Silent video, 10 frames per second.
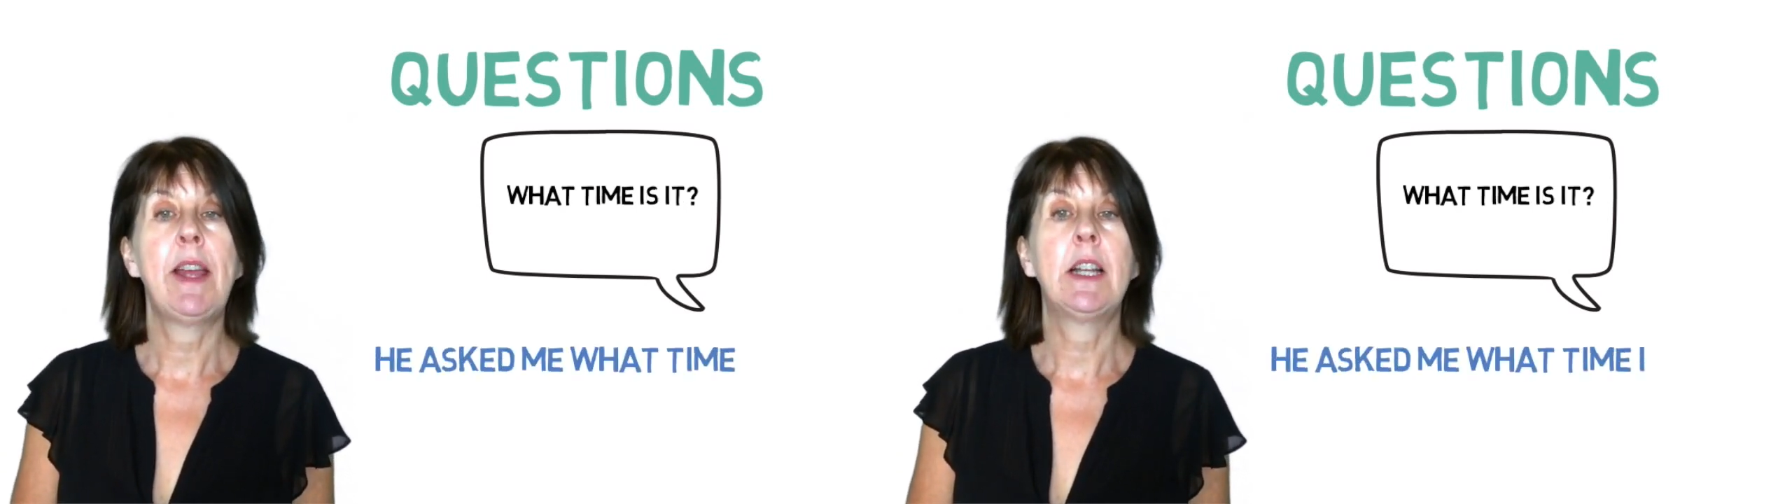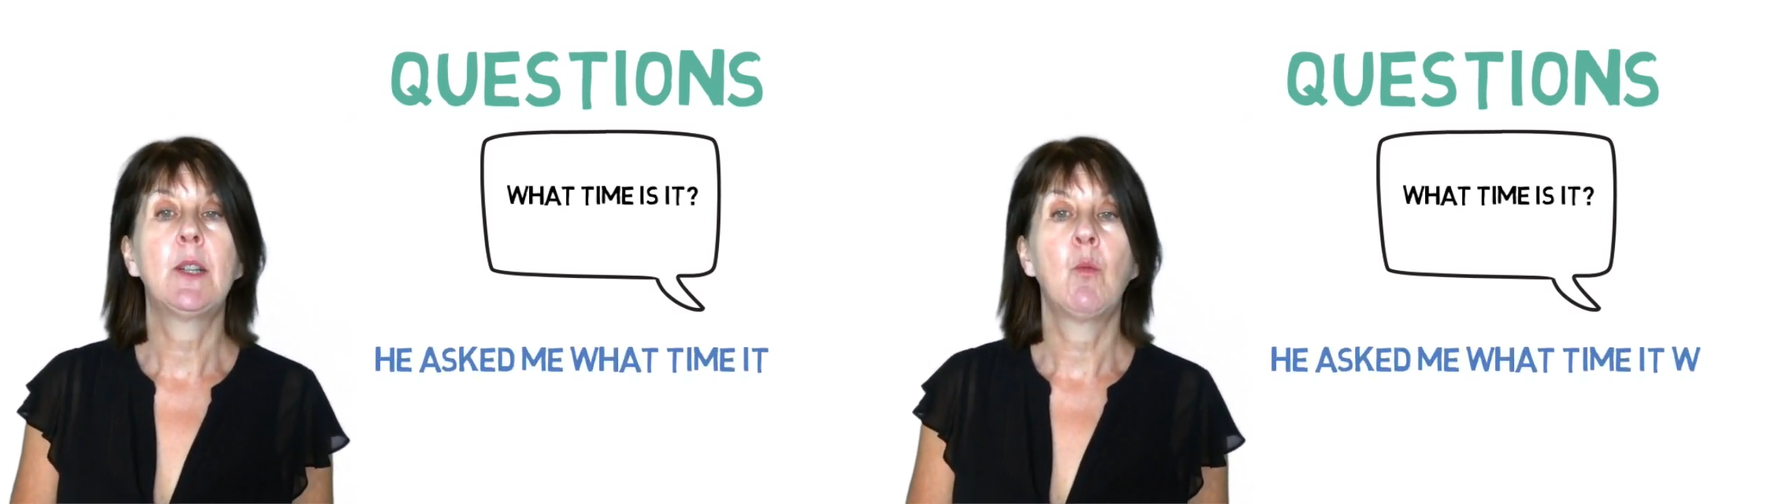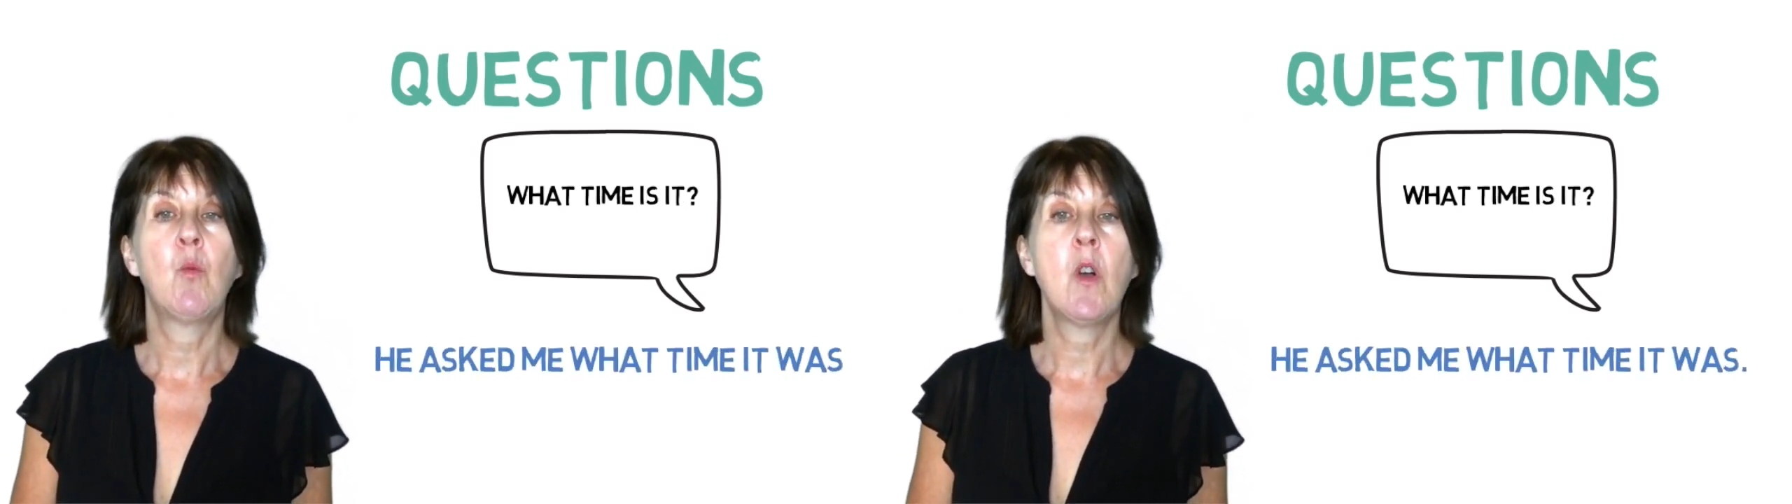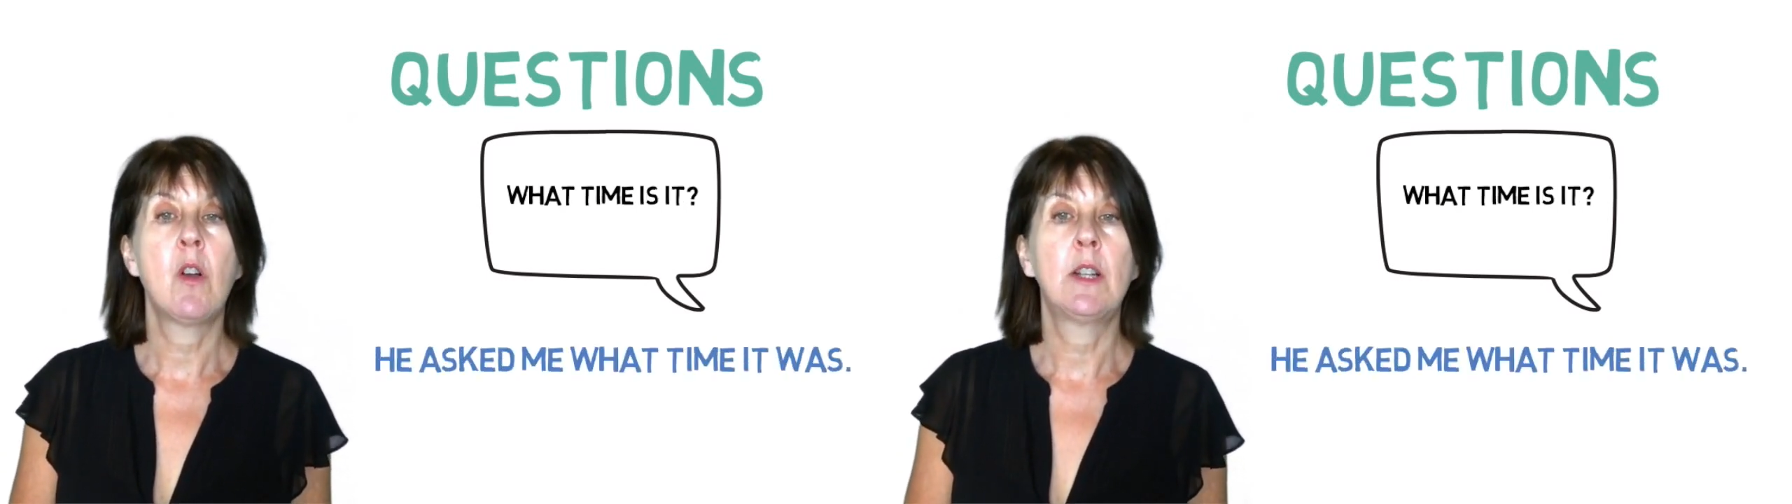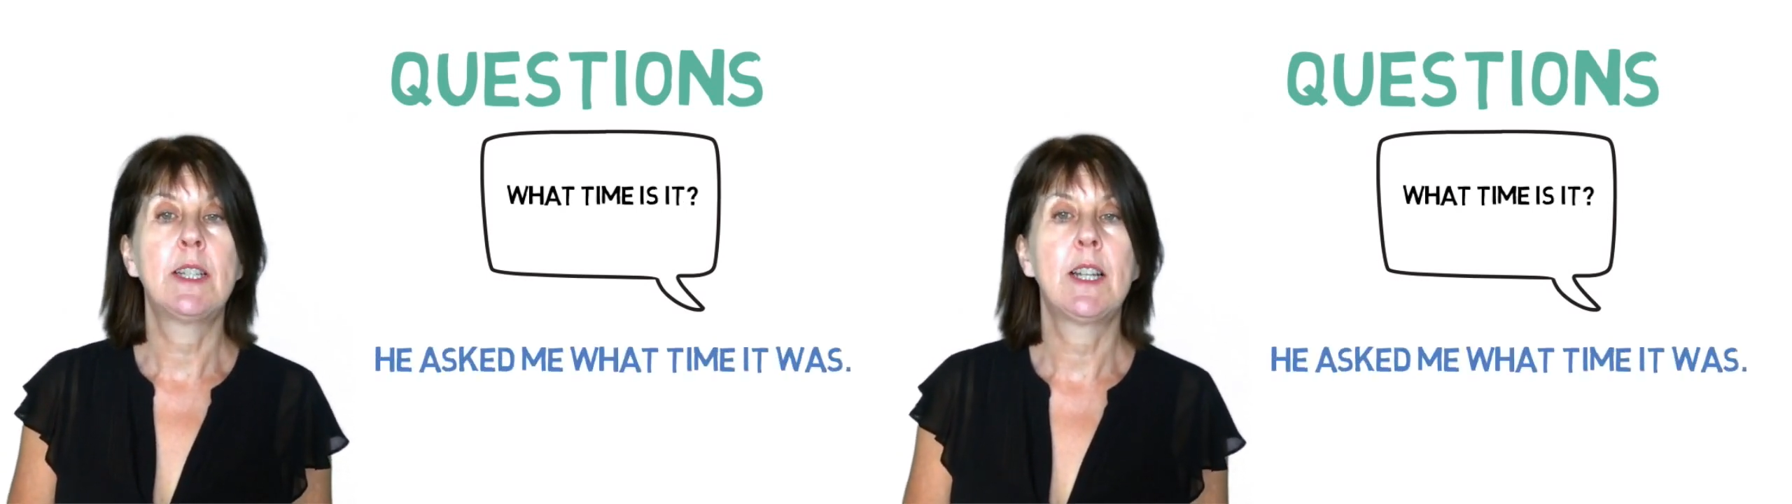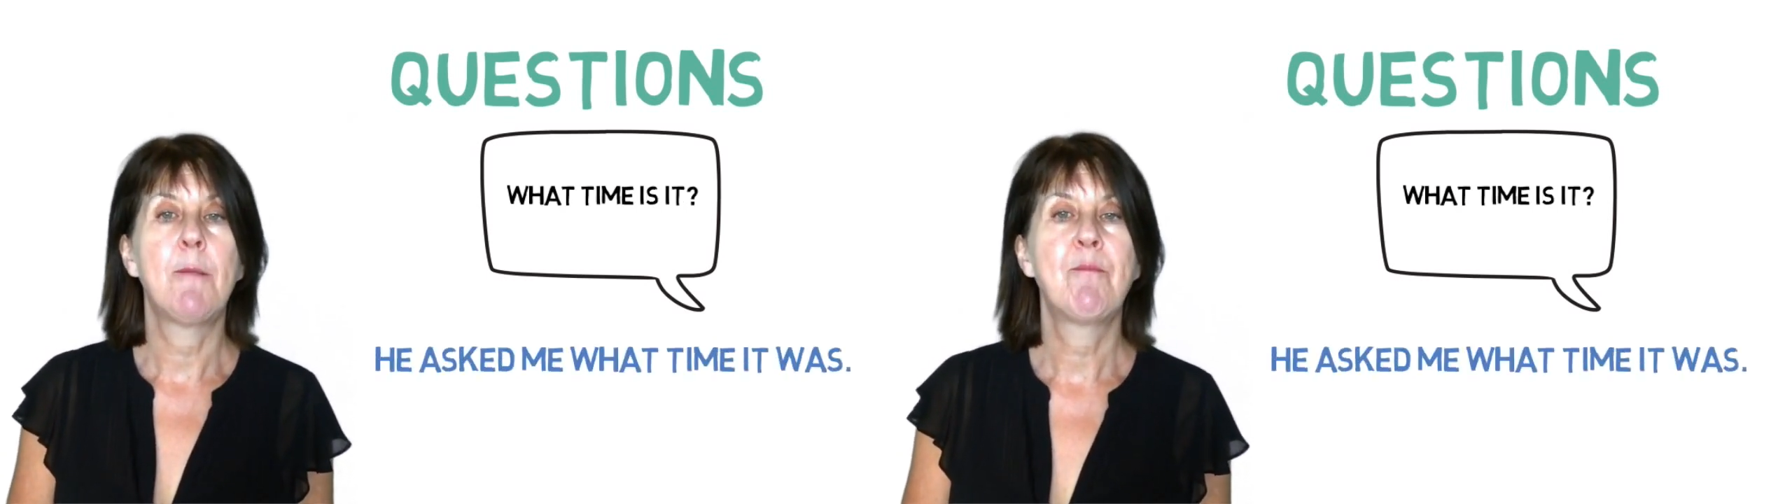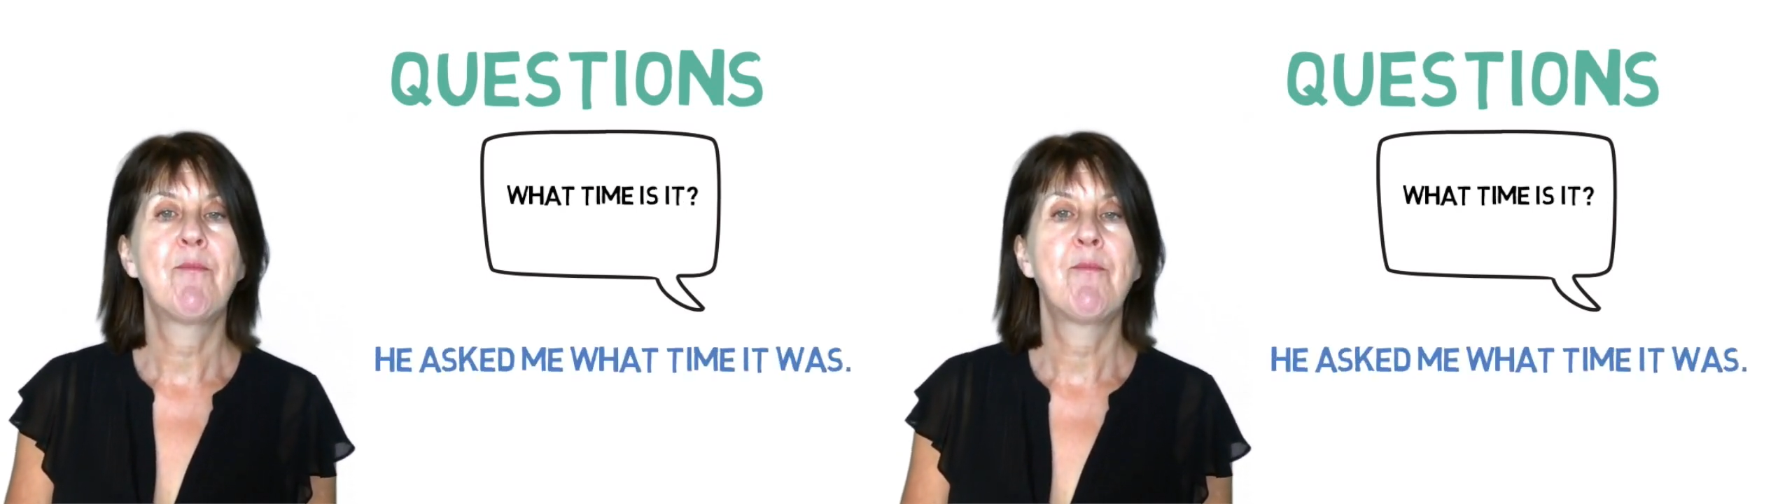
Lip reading: it was.